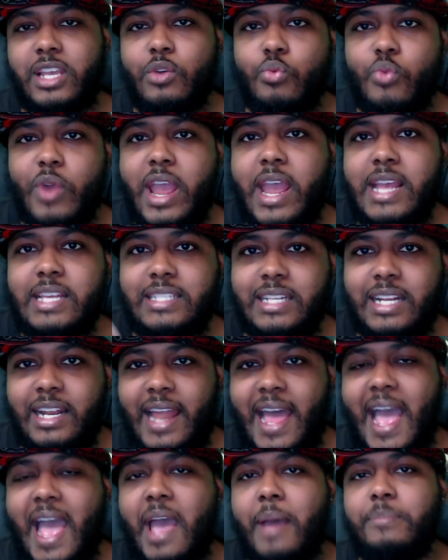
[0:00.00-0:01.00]
Raised in a
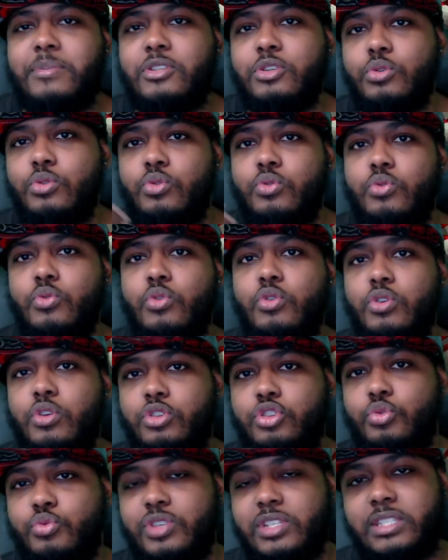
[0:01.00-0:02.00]
lab to
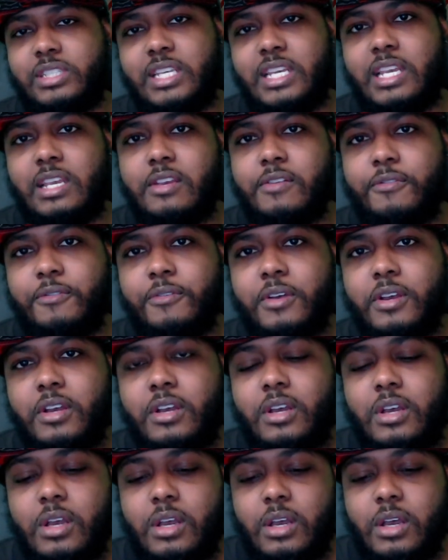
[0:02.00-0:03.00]
receive
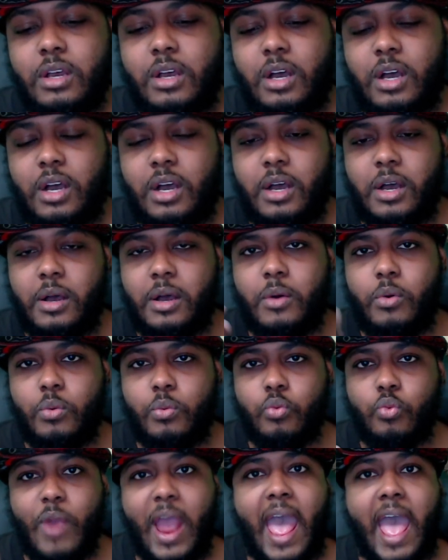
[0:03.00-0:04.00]

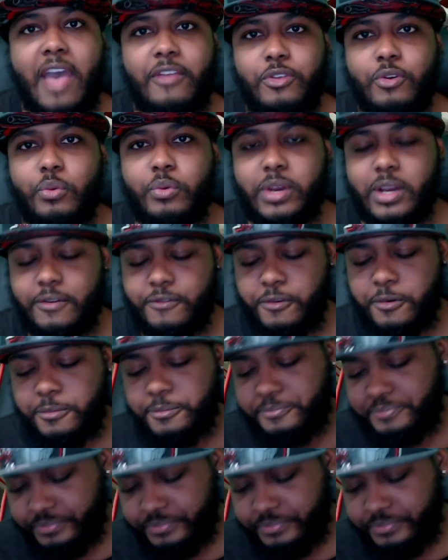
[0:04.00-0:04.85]
wrath or whatever